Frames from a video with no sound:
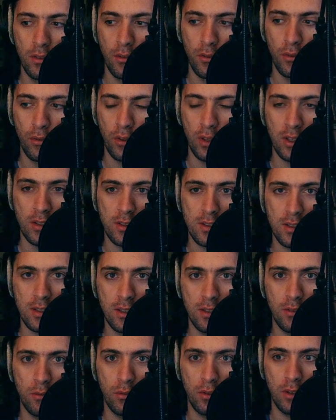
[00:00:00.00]
things
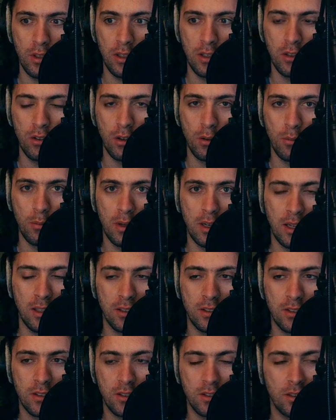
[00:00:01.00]
in your
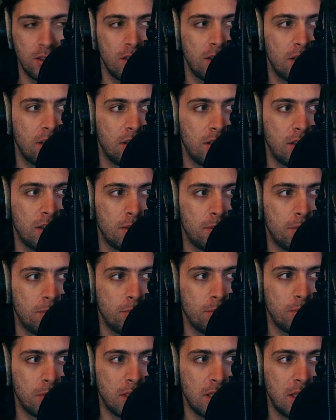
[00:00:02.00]
mind.
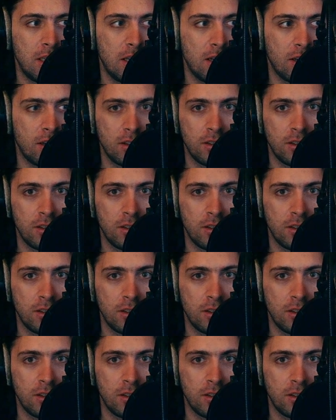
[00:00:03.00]
Yeah.